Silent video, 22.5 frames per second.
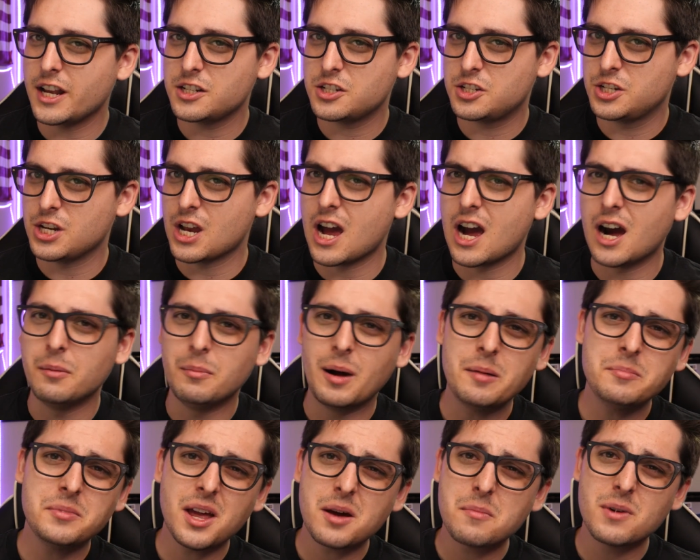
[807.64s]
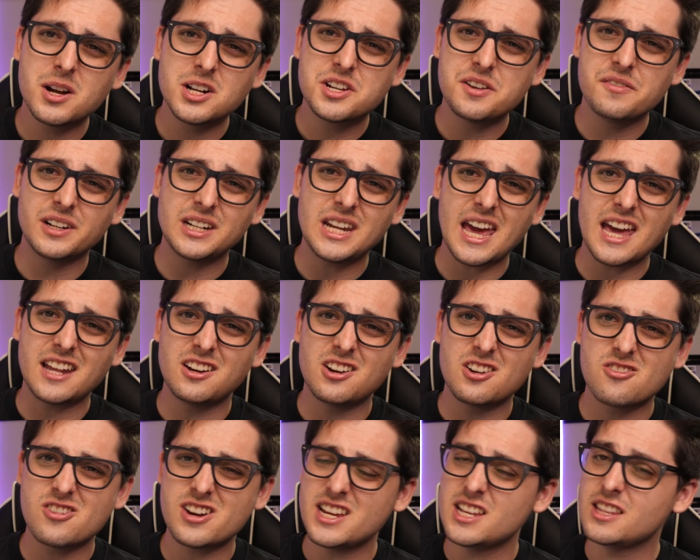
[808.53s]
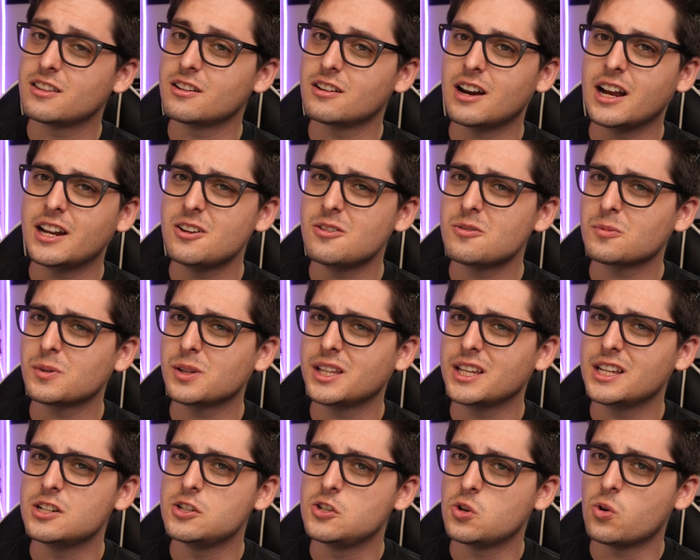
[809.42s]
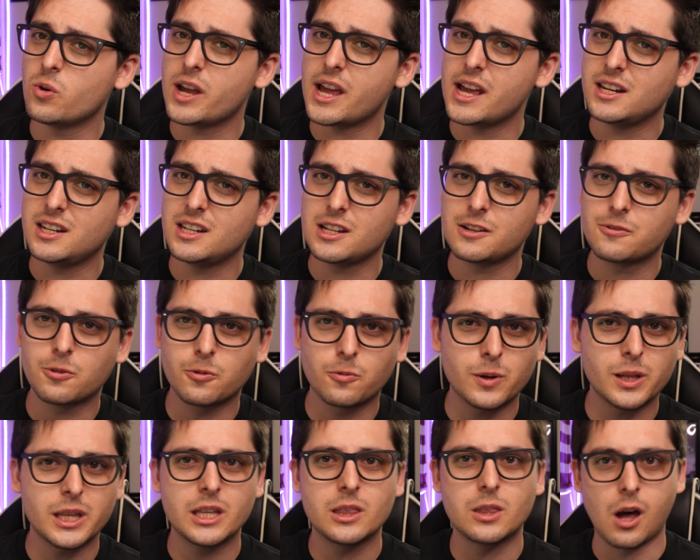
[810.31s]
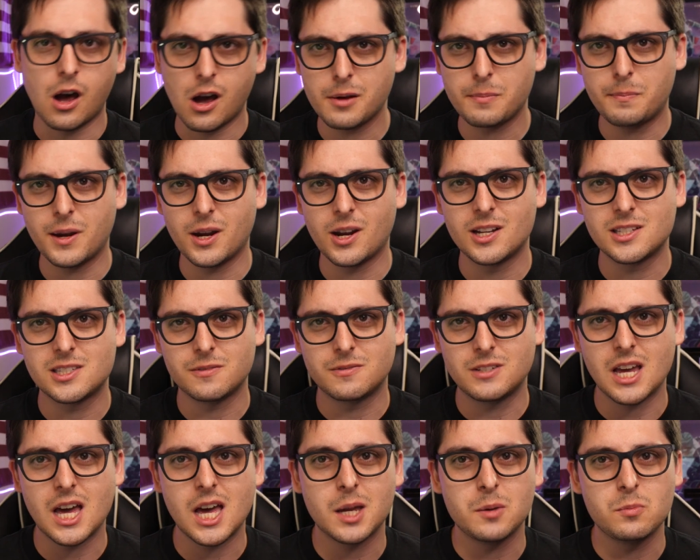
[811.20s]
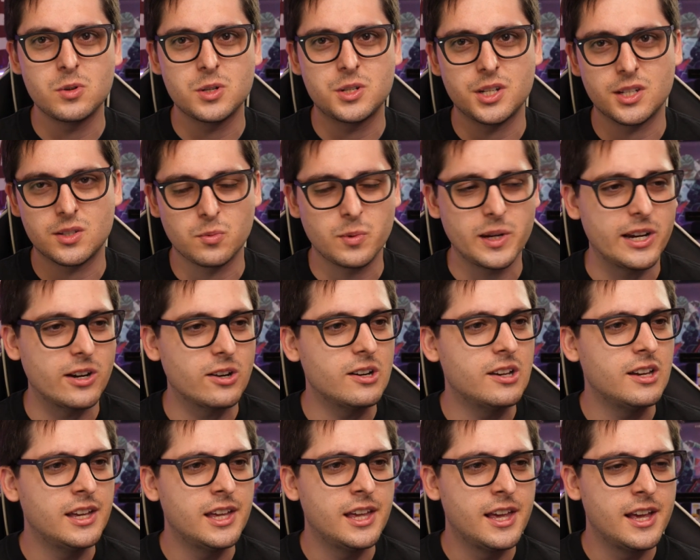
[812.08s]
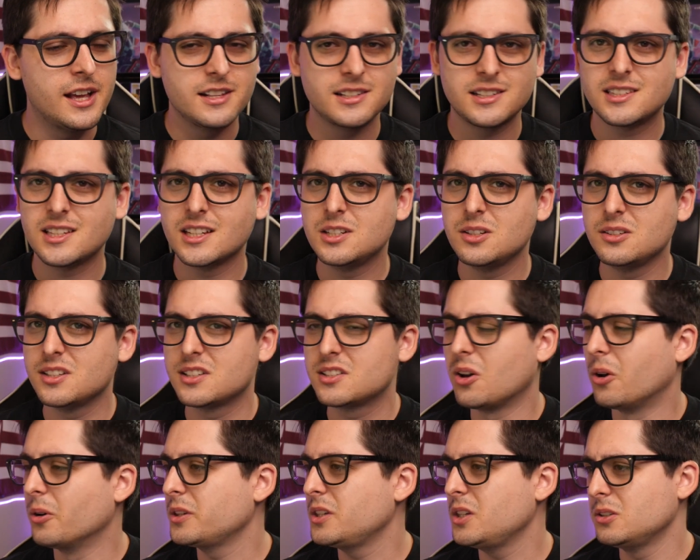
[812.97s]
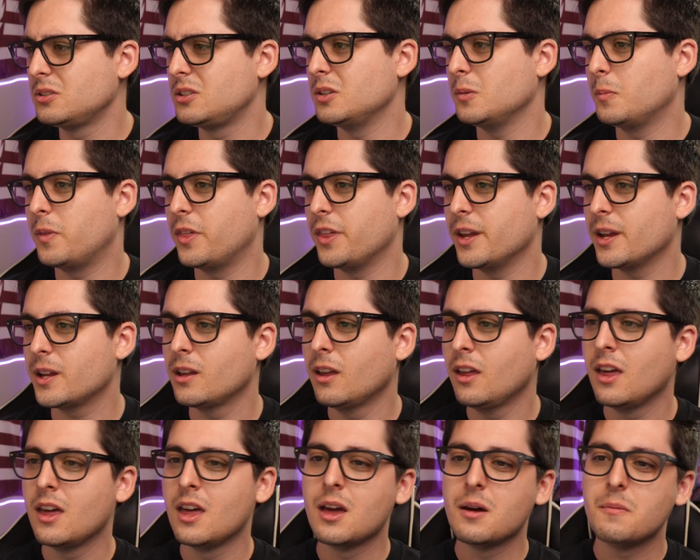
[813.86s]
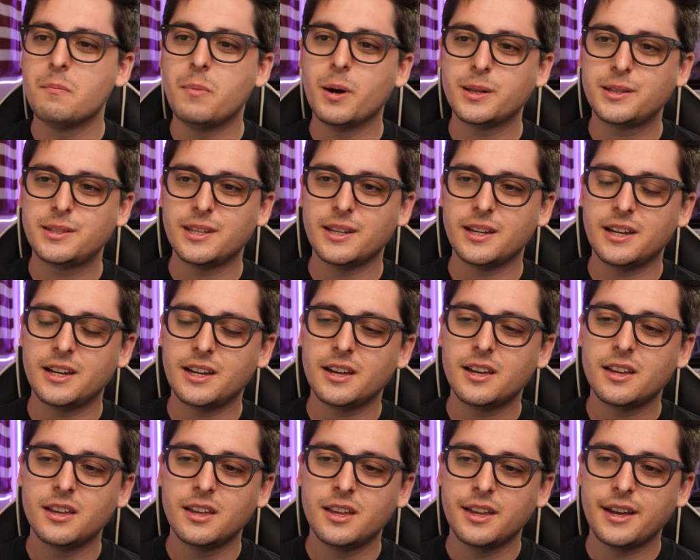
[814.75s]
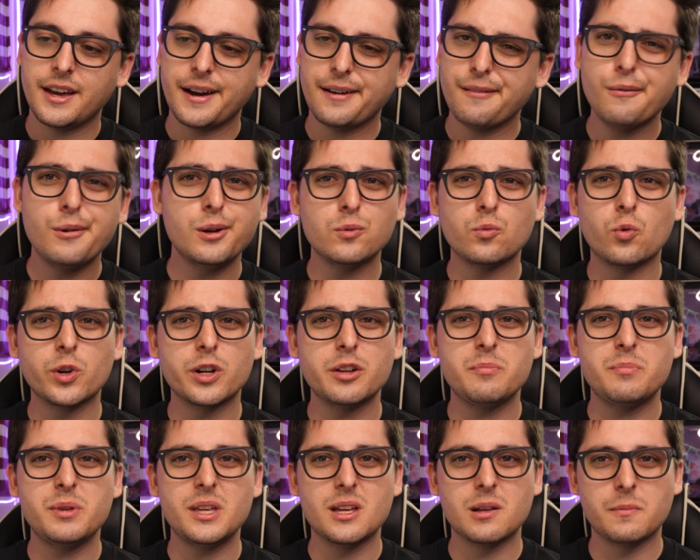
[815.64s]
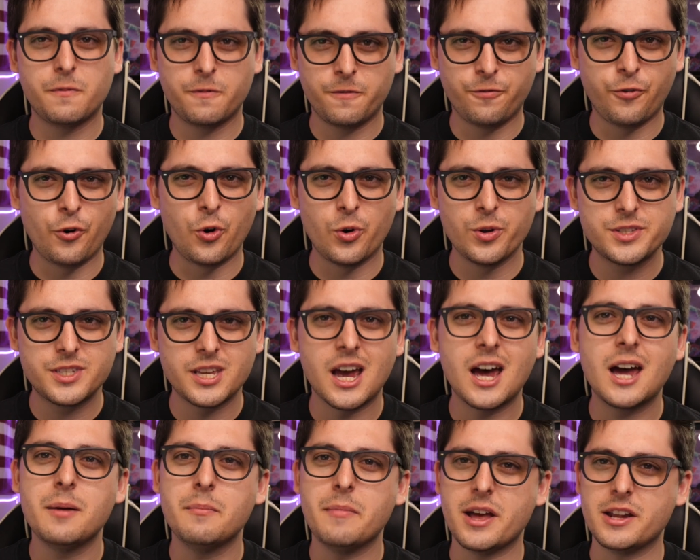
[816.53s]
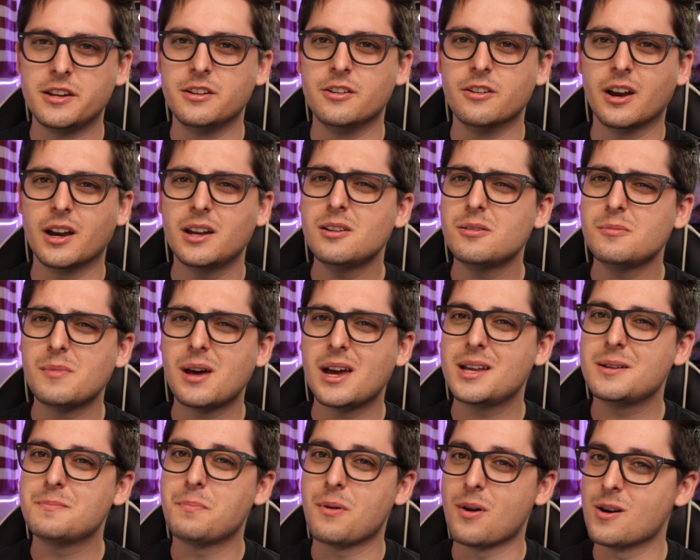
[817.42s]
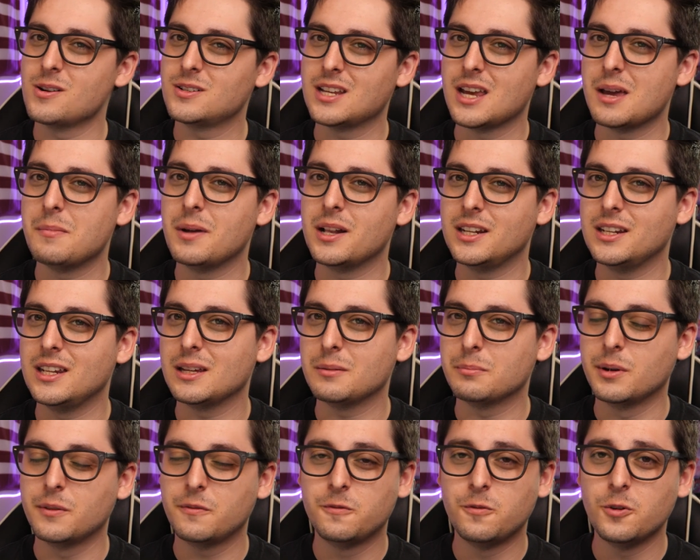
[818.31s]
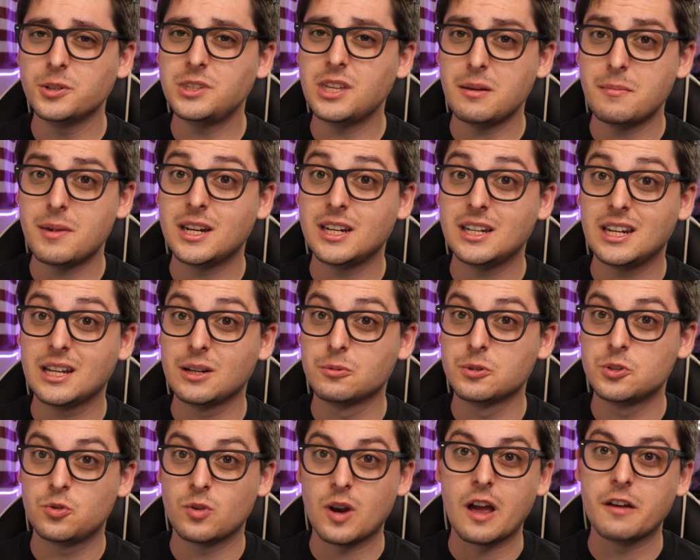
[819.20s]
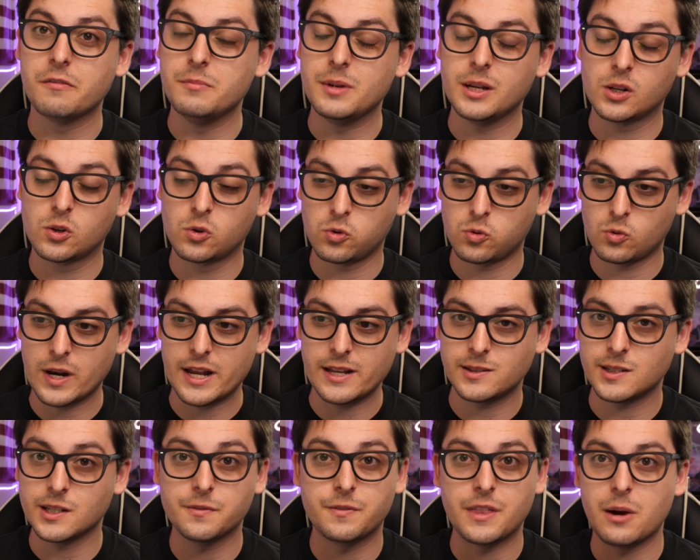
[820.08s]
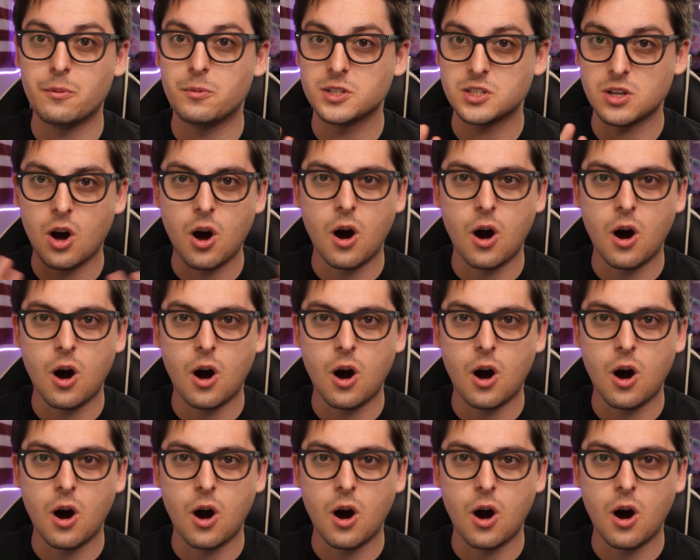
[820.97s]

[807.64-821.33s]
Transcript: job. I'm not much of an editor either. I don't really enjoy editing for really long periods of time, which is weird since I do this whole YouTube thing, but I wouldn't want to be a full-time editor. I don't mind part-time editing, but full-time editing would drive me crazy if that was